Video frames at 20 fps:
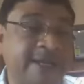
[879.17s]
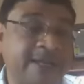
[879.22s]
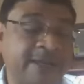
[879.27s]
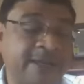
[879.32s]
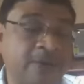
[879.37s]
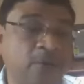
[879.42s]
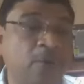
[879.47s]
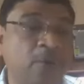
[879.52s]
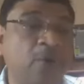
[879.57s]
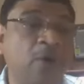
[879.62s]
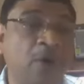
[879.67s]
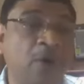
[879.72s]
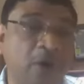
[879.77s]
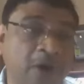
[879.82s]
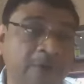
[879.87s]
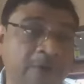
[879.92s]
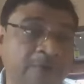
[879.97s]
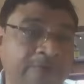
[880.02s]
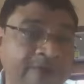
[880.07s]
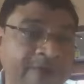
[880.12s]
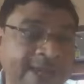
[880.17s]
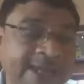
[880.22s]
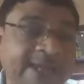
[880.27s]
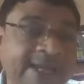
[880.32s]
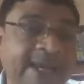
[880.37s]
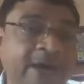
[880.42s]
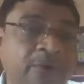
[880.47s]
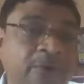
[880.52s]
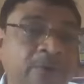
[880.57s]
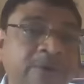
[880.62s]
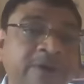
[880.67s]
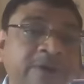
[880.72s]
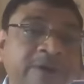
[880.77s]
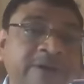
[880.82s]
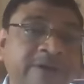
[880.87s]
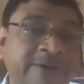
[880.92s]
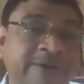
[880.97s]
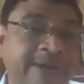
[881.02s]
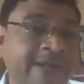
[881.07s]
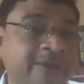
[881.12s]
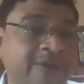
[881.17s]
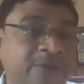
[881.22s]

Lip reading: go or try to